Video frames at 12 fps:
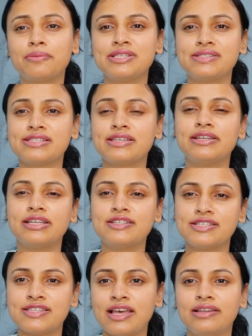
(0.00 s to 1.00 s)
business
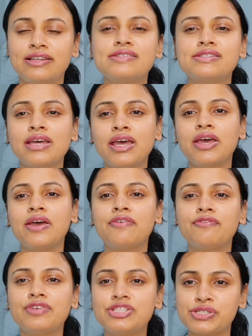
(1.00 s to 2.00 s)
intelligence analyst,
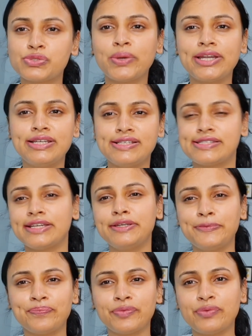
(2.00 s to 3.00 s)
which is quite
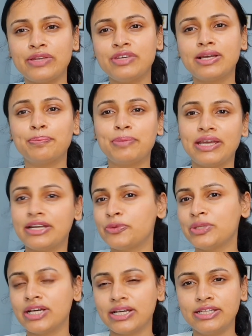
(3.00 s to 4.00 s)
decent when we compare it
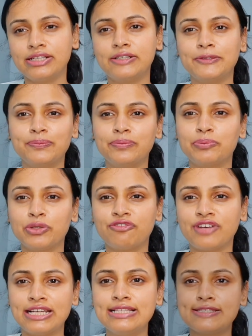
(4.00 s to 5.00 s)
with other
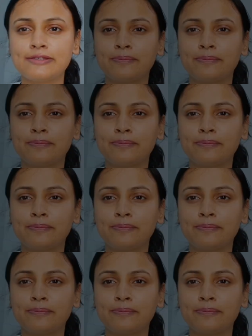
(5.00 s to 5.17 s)
profiles.